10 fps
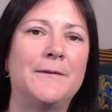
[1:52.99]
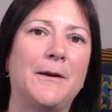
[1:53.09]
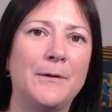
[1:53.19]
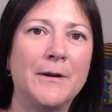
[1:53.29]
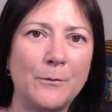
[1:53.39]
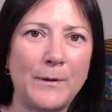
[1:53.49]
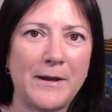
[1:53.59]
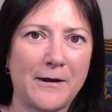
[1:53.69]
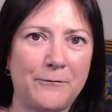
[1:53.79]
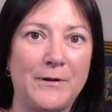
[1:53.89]
Now,
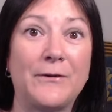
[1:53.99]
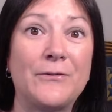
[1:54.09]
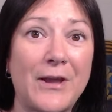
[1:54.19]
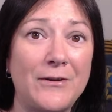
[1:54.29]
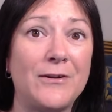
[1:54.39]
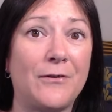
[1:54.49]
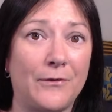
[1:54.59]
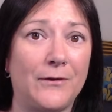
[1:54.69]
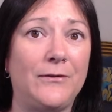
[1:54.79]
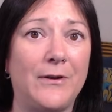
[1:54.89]
we have an extended
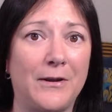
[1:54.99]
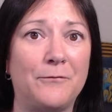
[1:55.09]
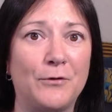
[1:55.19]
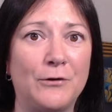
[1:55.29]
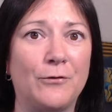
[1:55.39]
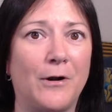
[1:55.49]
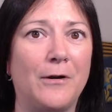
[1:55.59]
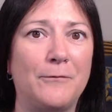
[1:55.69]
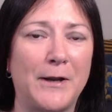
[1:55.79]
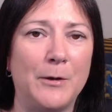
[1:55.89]
30-day free
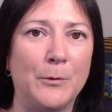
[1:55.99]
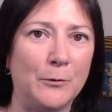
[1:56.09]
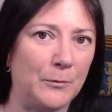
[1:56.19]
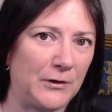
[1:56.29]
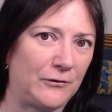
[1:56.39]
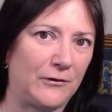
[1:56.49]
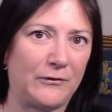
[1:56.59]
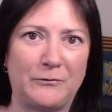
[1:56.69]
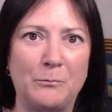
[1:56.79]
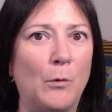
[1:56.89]
trial available, which
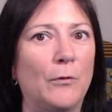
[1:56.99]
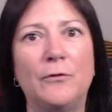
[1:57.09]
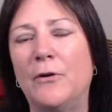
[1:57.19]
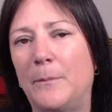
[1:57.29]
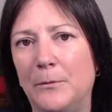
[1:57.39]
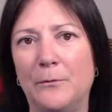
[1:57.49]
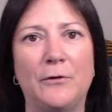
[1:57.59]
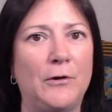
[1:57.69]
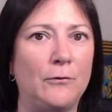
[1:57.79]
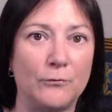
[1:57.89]
is more than double
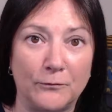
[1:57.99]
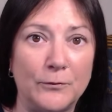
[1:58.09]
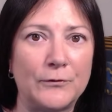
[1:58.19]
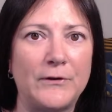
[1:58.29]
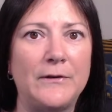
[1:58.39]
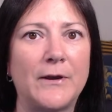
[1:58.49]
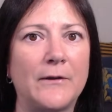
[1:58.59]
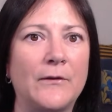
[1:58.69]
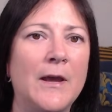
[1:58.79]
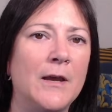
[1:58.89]
the usual 14
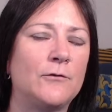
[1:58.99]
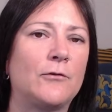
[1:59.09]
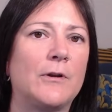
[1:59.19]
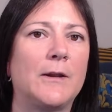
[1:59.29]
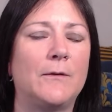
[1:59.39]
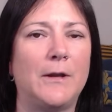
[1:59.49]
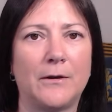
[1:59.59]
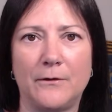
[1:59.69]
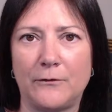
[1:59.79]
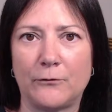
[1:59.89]
days. Just click the
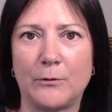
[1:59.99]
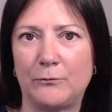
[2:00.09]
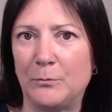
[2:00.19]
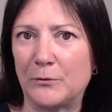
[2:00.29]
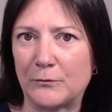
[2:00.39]
link in the description box